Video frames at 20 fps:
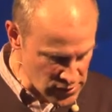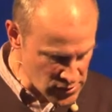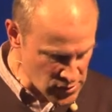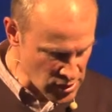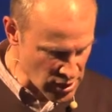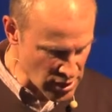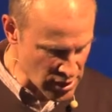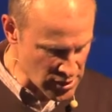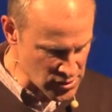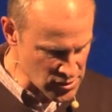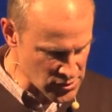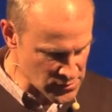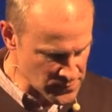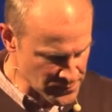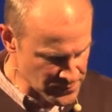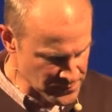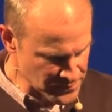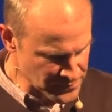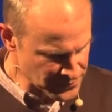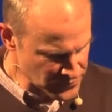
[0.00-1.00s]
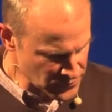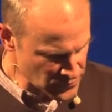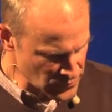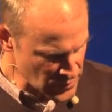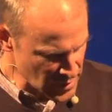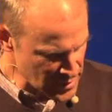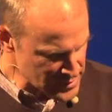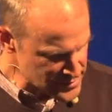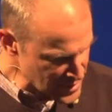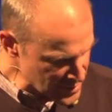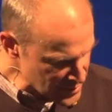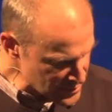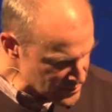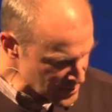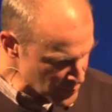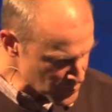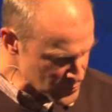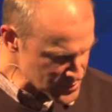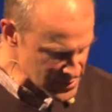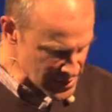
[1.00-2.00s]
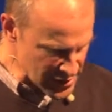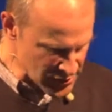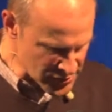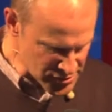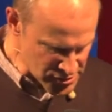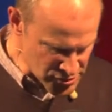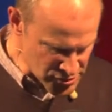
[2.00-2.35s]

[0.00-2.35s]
church. Second thing we see here is